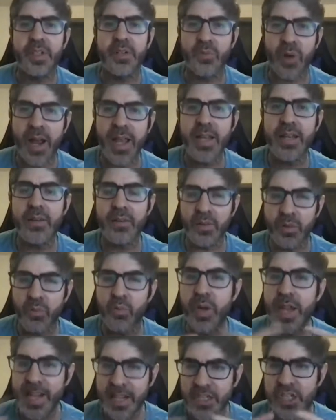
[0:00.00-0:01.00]
right?
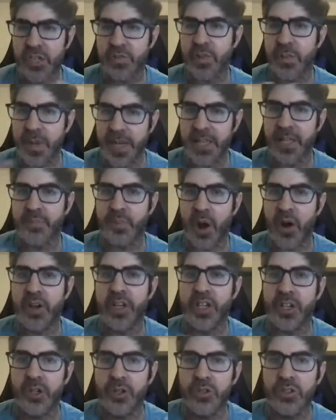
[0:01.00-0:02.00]
We deserve to be in the
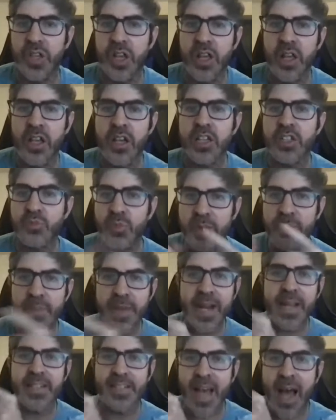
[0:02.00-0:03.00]
priority queues because we've
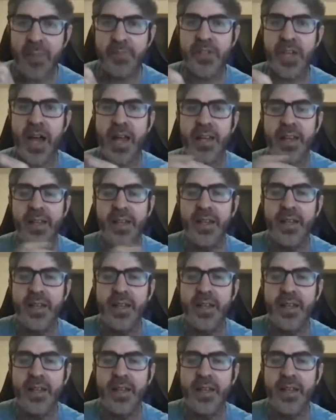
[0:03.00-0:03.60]
been on TopShot.